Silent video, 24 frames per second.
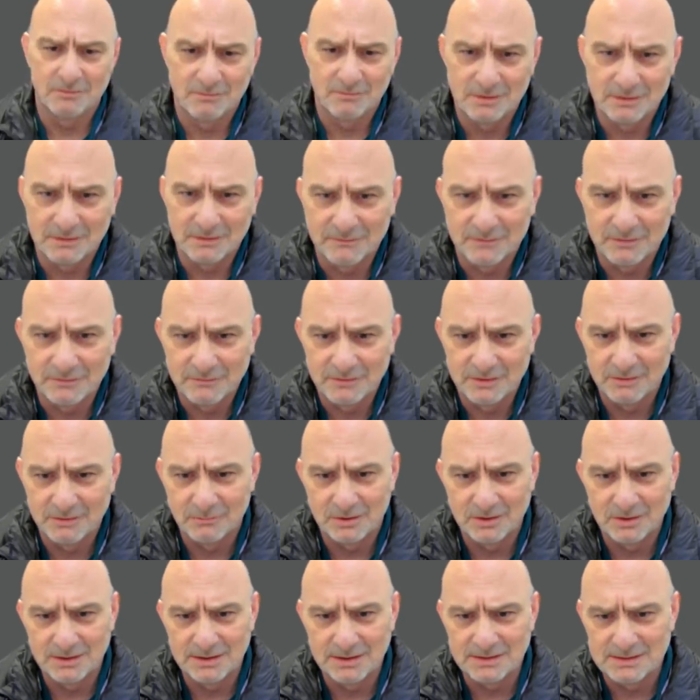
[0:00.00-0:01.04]
for, what,
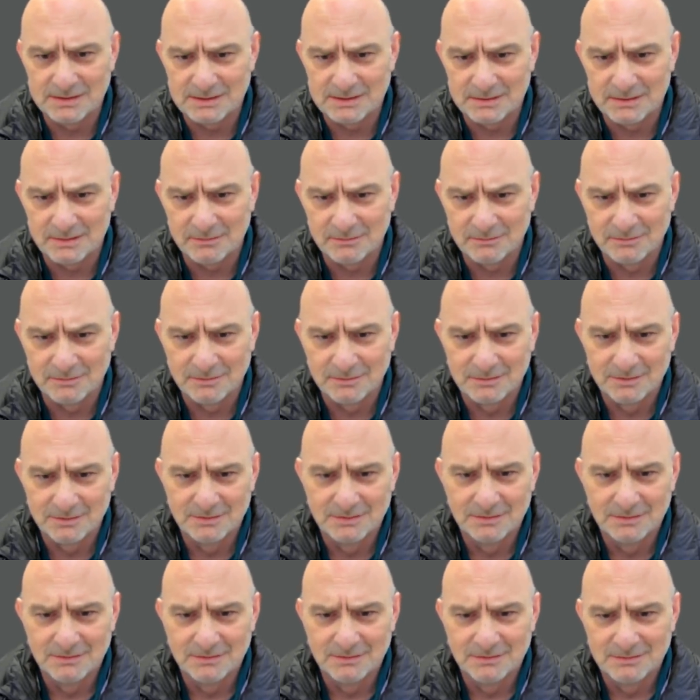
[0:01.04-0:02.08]
51 years now?
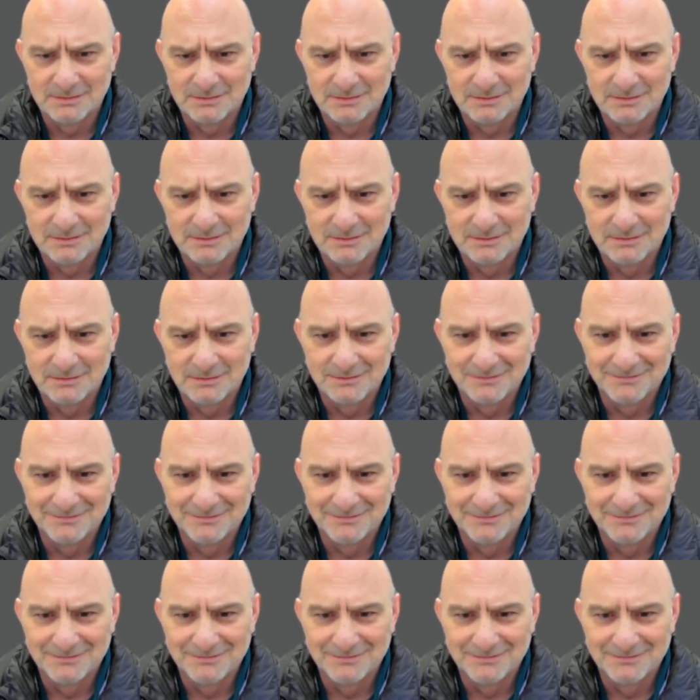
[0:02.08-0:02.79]
I'm